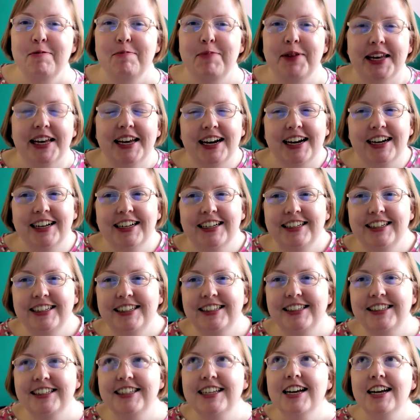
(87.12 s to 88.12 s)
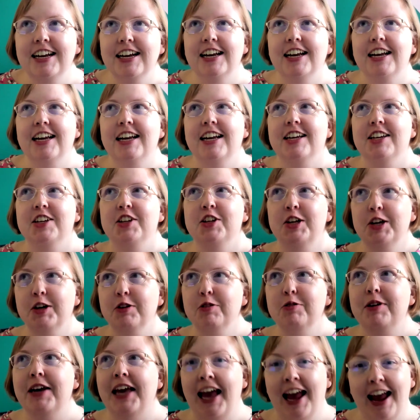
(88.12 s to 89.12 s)
because
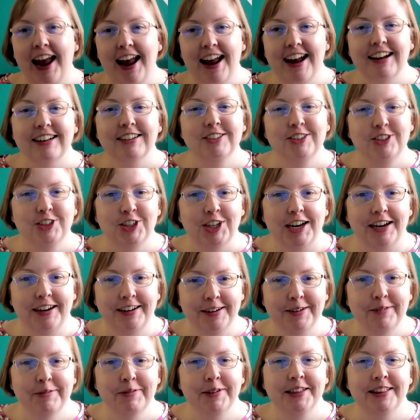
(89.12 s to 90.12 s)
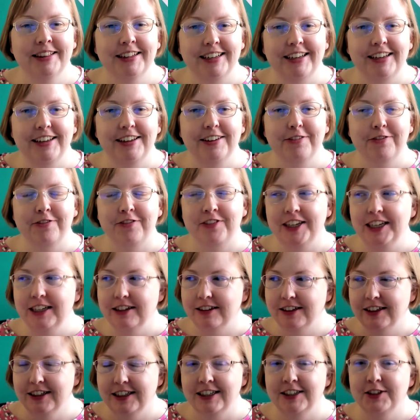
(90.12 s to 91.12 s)
you can genuinely
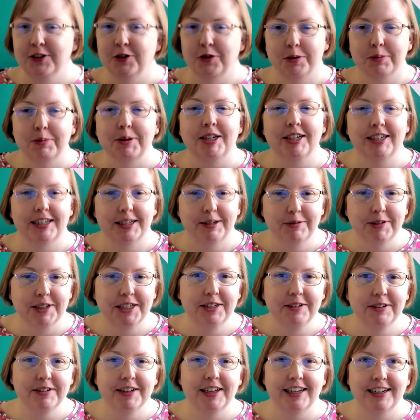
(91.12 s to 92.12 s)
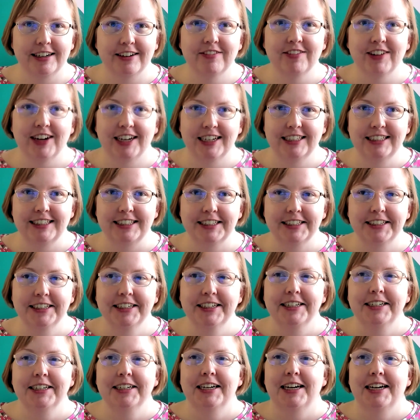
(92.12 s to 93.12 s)
feel in your body when you get it right.
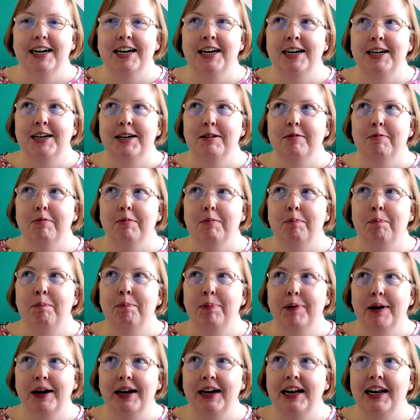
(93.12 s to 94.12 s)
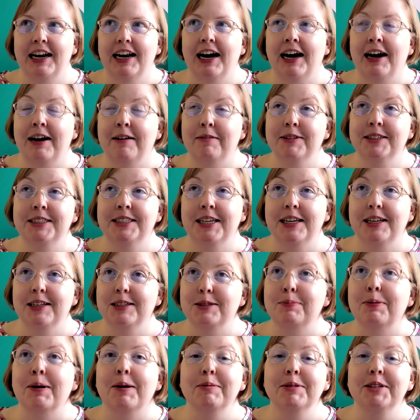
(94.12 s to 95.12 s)
But I would say
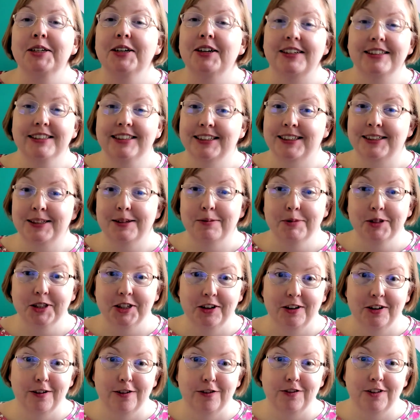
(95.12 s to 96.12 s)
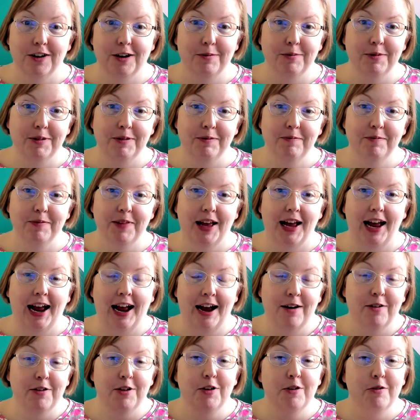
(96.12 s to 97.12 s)
it's probably not dissimilar from
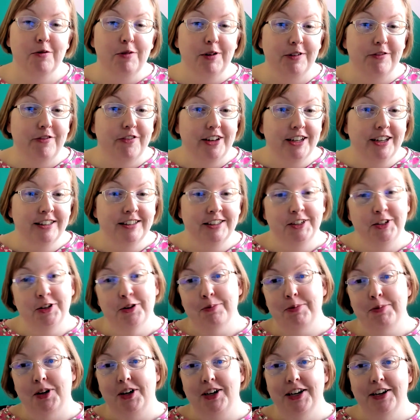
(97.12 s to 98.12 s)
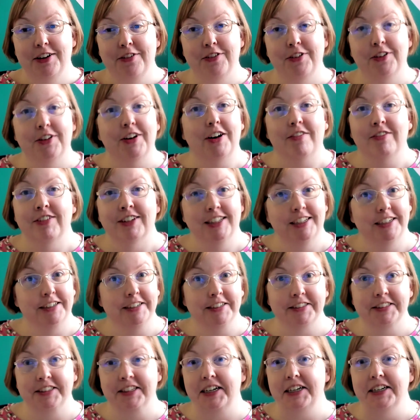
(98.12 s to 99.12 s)
how you would feel in your body if you got really
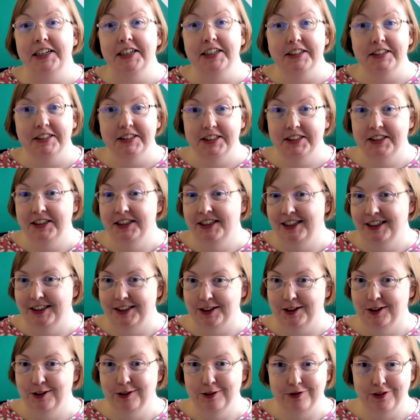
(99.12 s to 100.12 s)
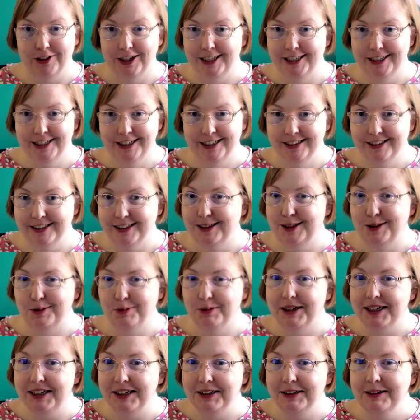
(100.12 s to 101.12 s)
exciting statistical findings as
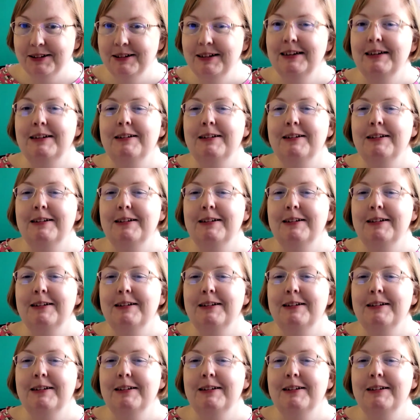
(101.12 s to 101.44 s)
well.